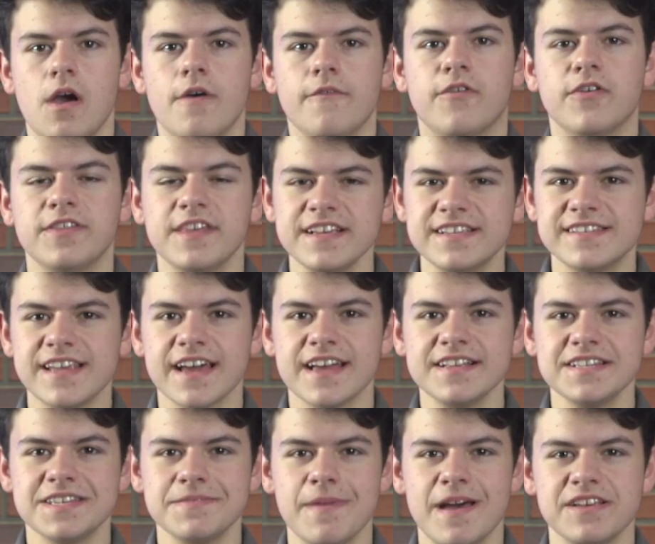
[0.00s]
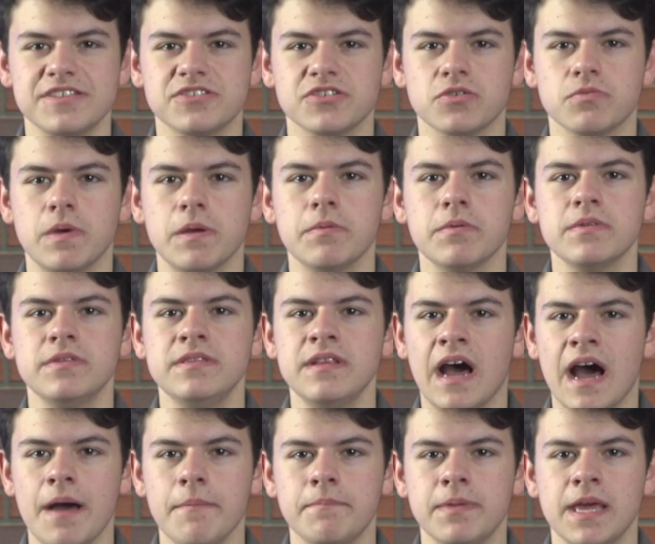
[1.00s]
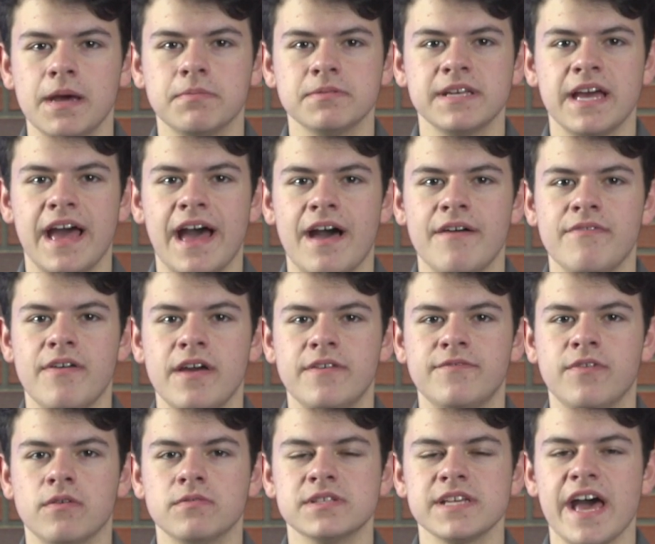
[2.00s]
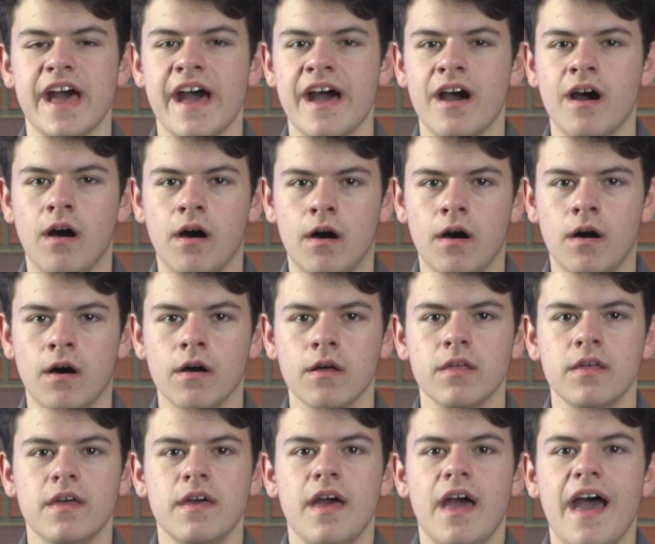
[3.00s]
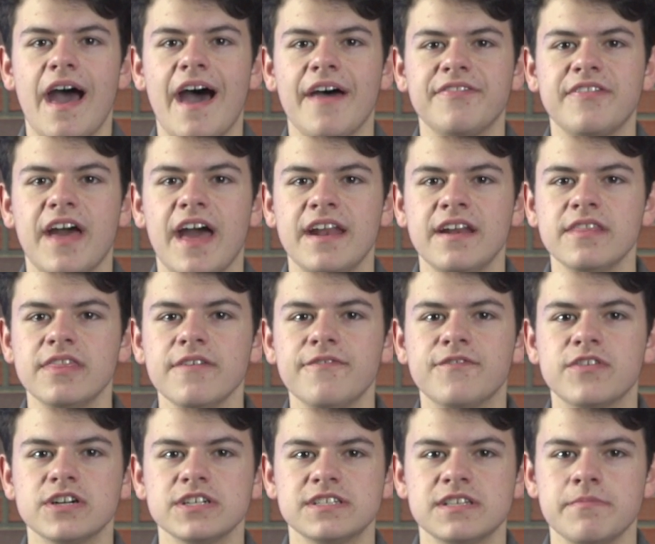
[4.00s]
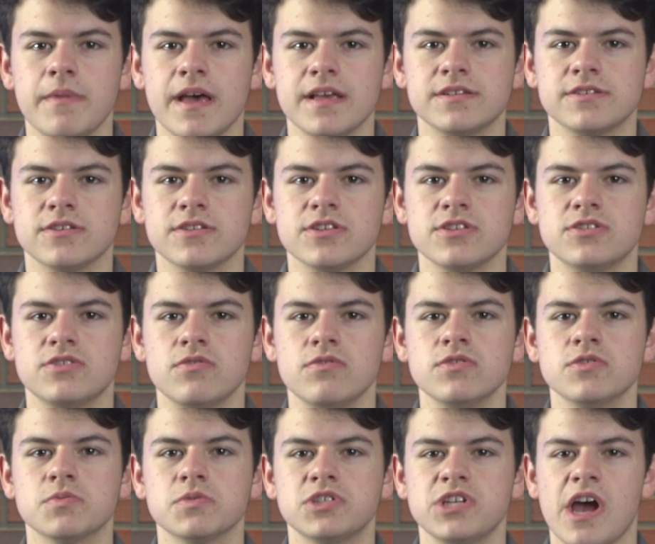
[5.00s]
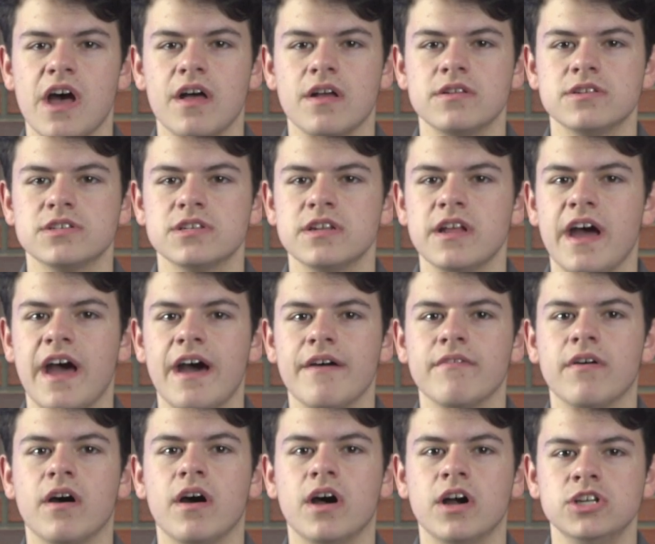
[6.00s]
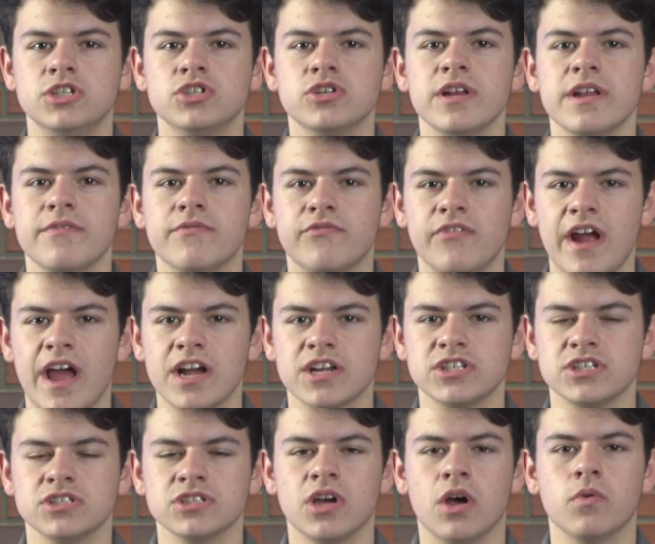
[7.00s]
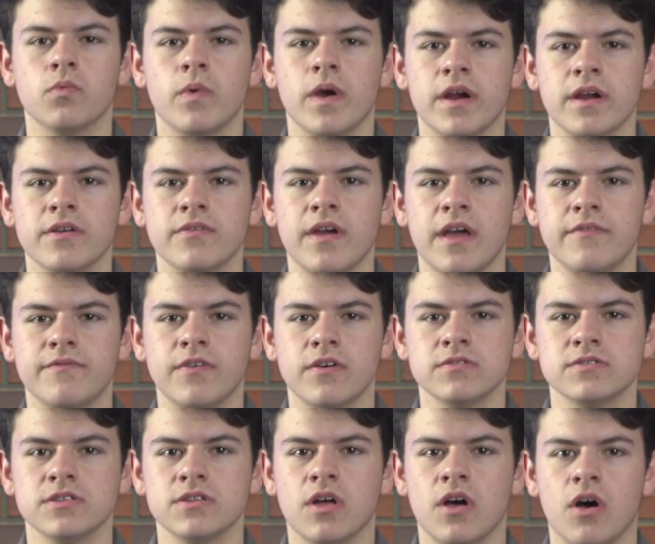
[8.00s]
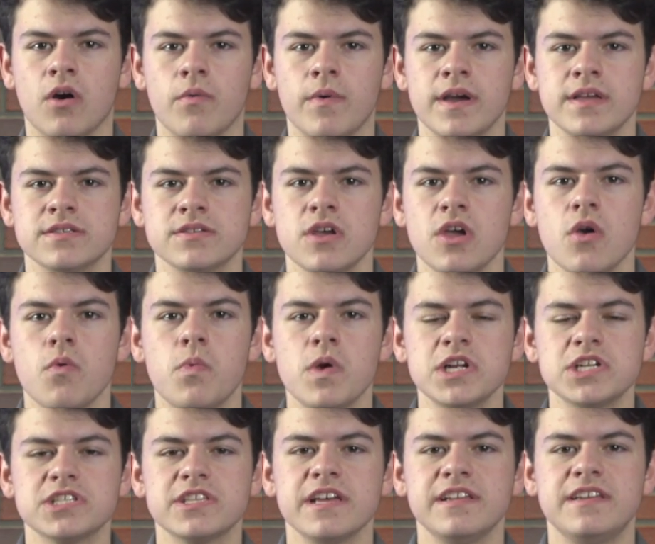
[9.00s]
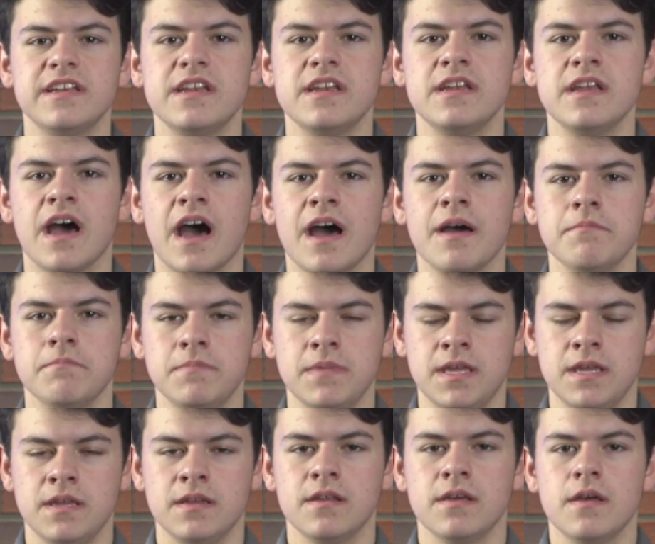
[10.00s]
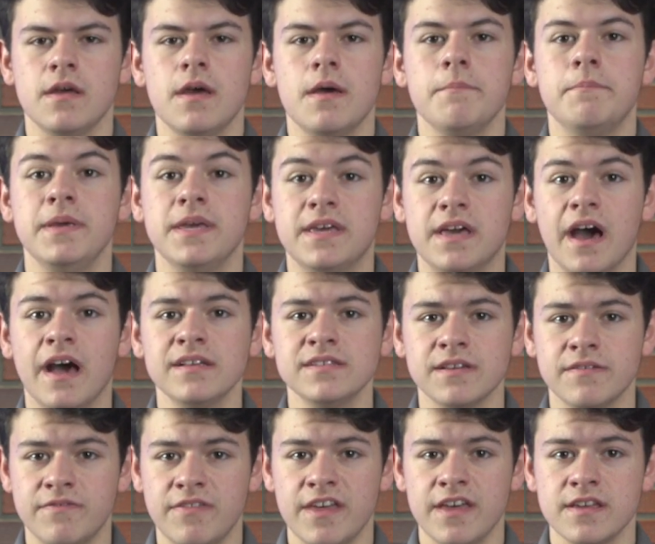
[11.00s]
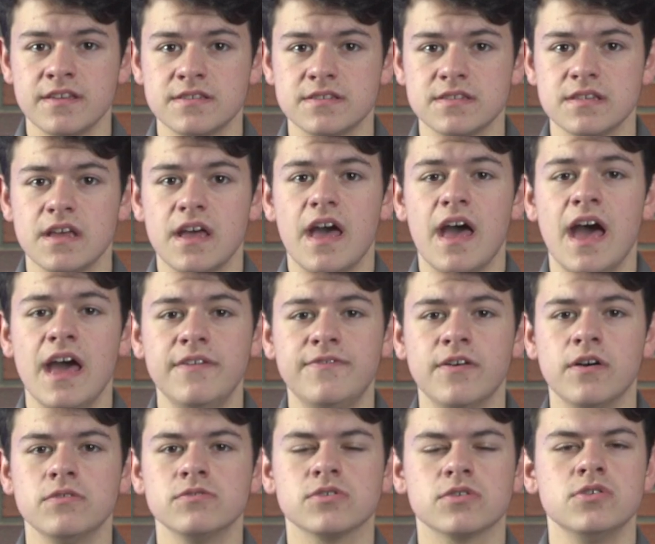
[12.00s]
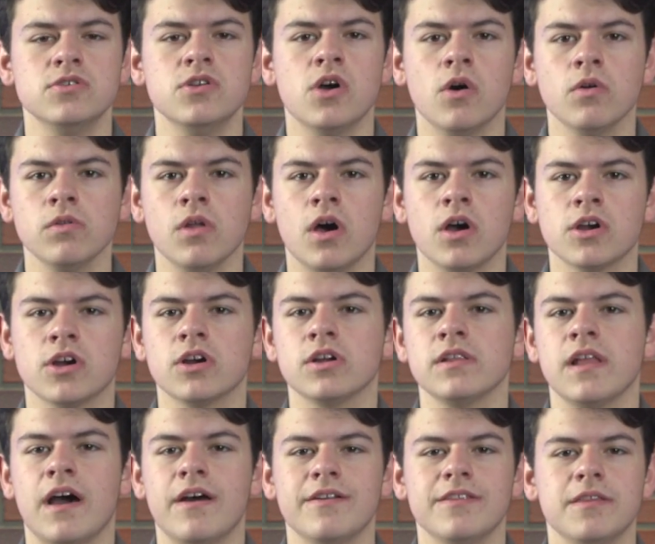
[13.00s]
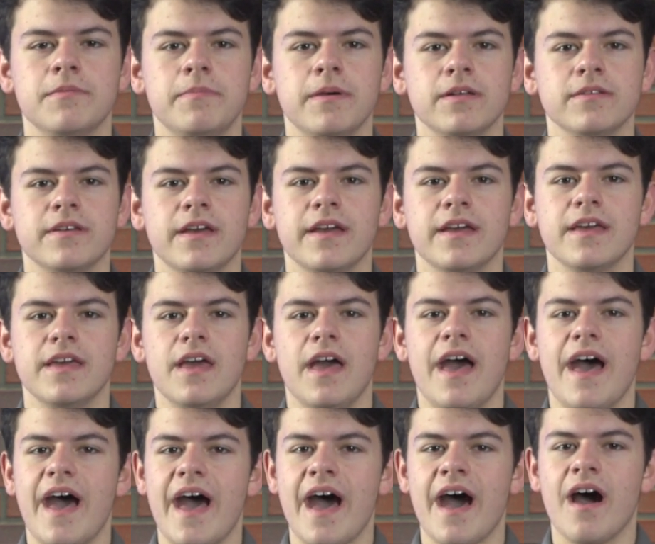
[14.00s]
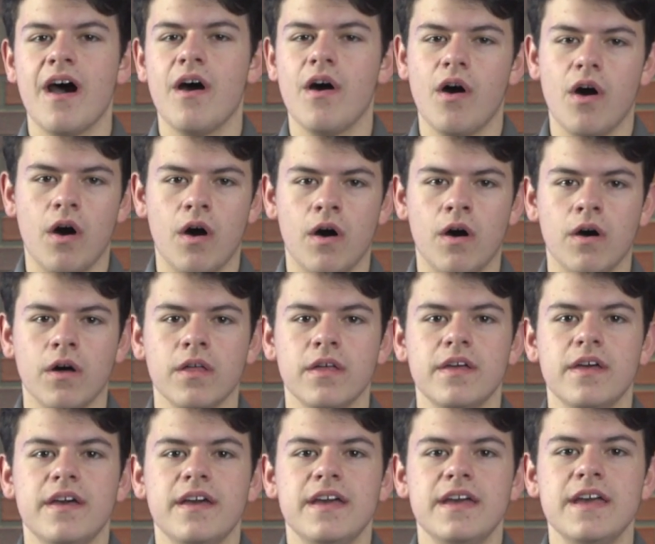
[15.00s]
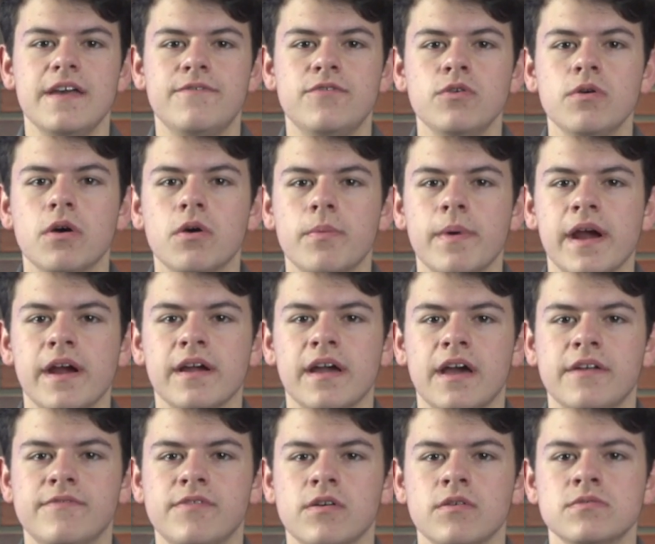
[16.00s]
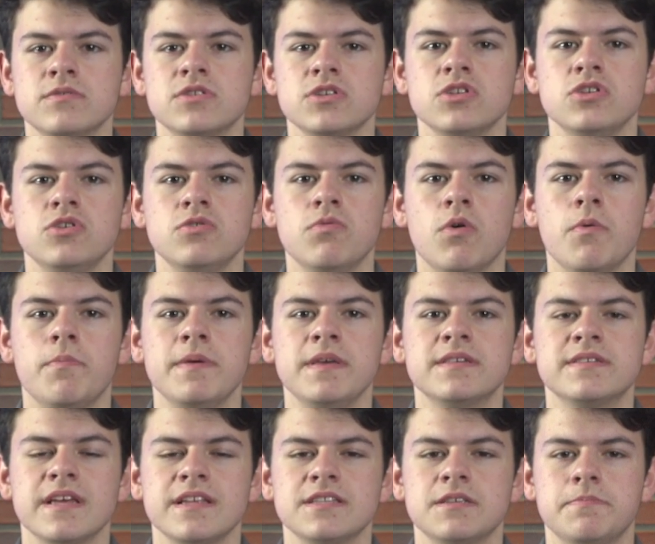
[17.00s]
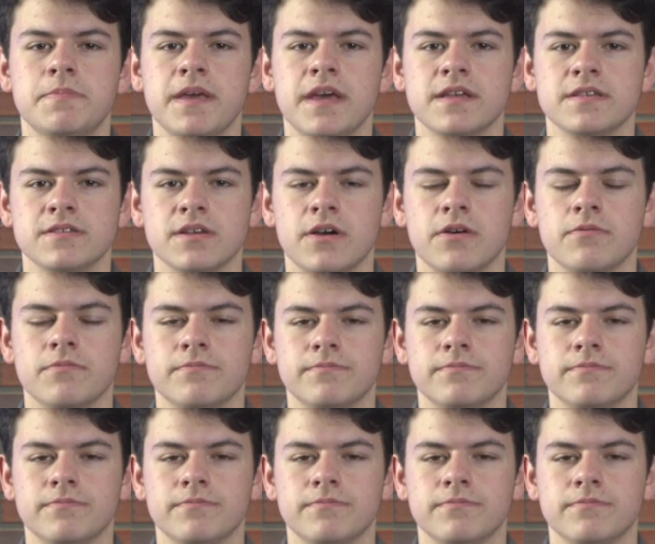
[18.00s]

For this second semester, we will not be able to have headphones at all. At the end of the first semester, the students were challenged to not have 100 infractions on wearing headphones in the hallways, which they did not meet. Because of this, headphones are no longer allowed in the building at all. If you are wearing headphones, you will be sent to PSO.